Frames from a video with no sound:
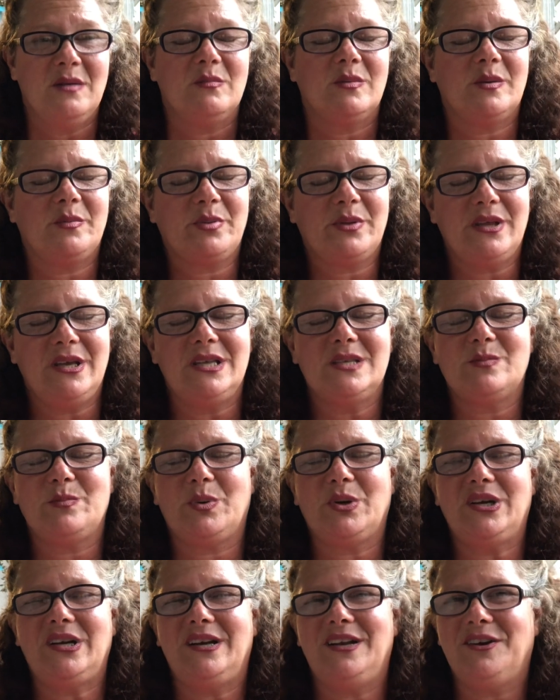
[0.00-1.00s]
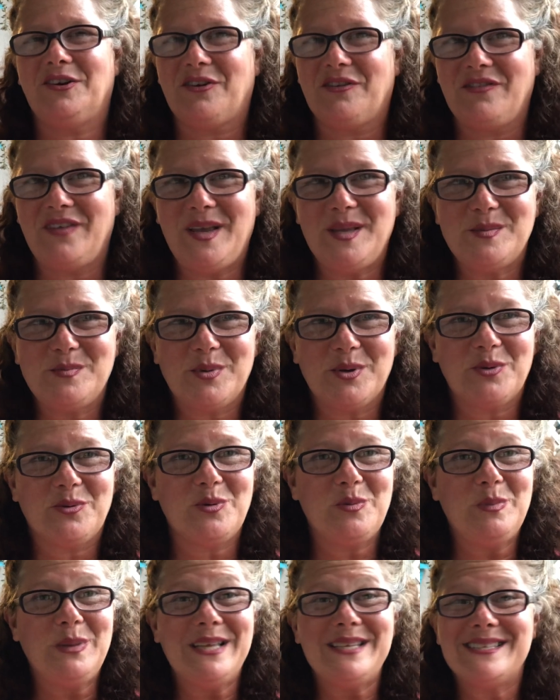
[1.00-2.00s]
but please put it in our Facebook
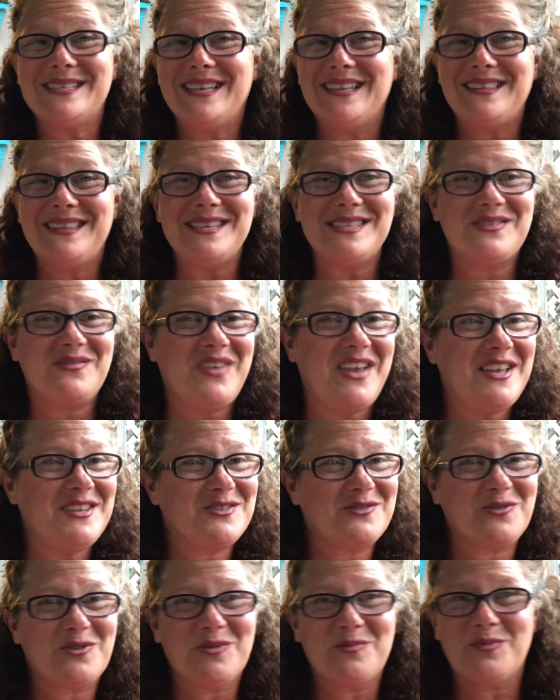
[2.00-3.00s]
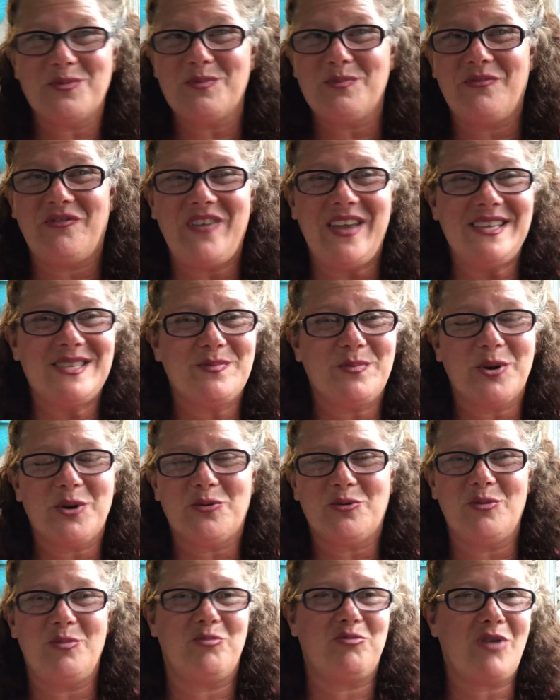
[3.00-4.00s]
group. Let's get this Facebook
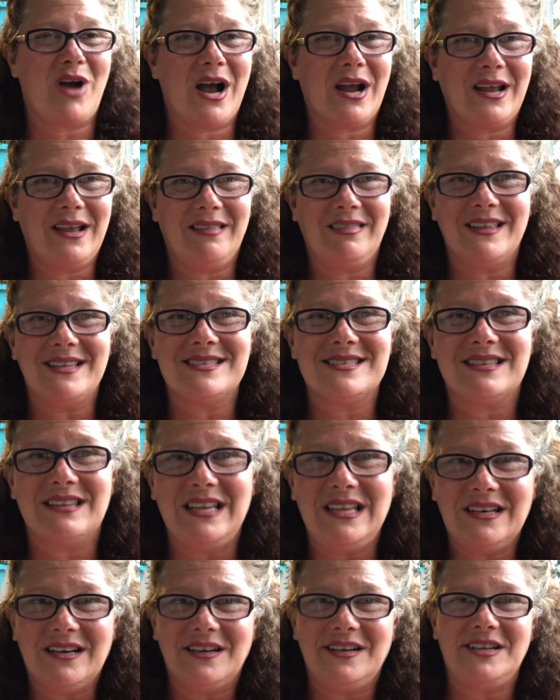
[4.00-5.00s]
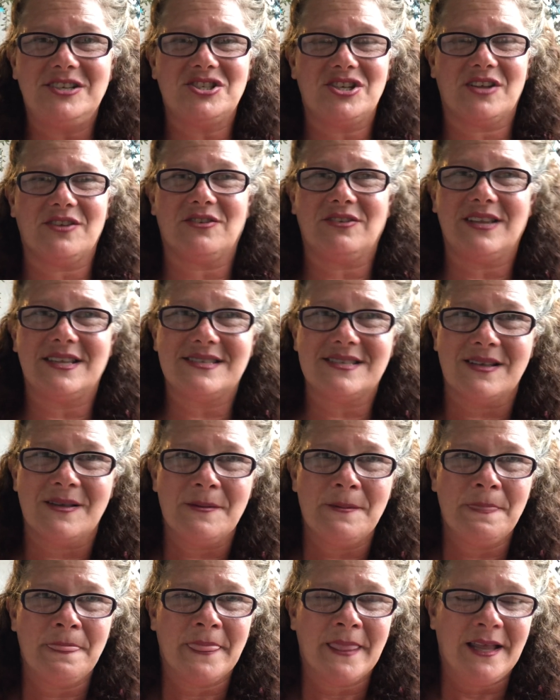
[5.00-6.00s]
group rocking. Let's lean on each other.
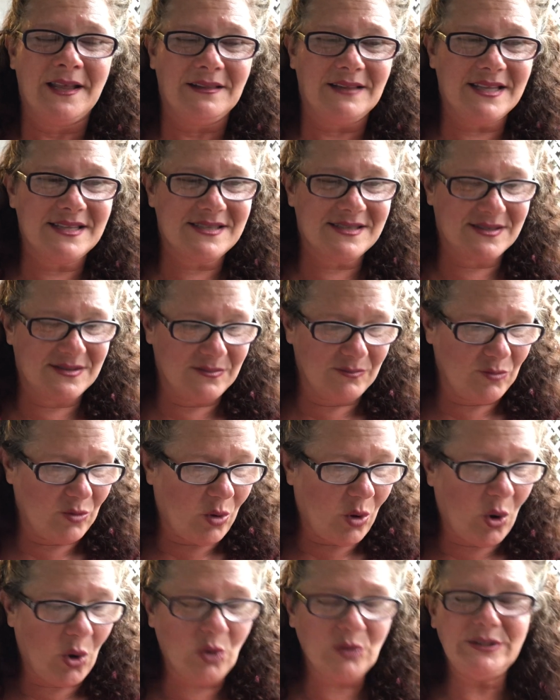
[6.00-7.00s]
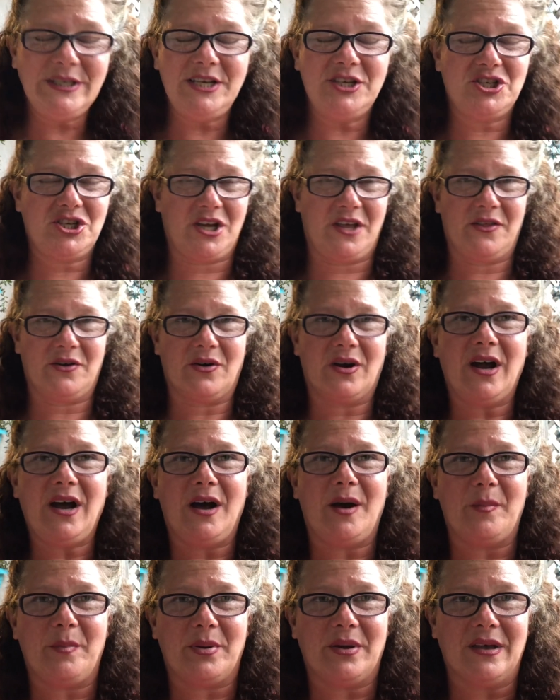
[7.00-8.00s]
Let's hold each other
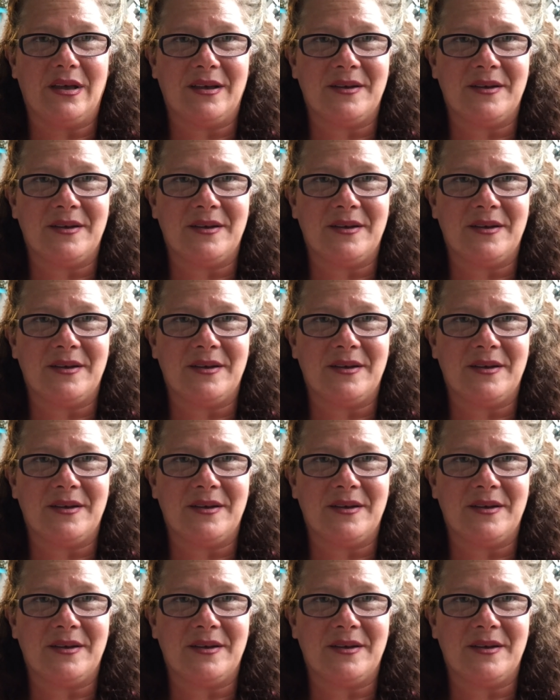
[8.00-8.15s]
up.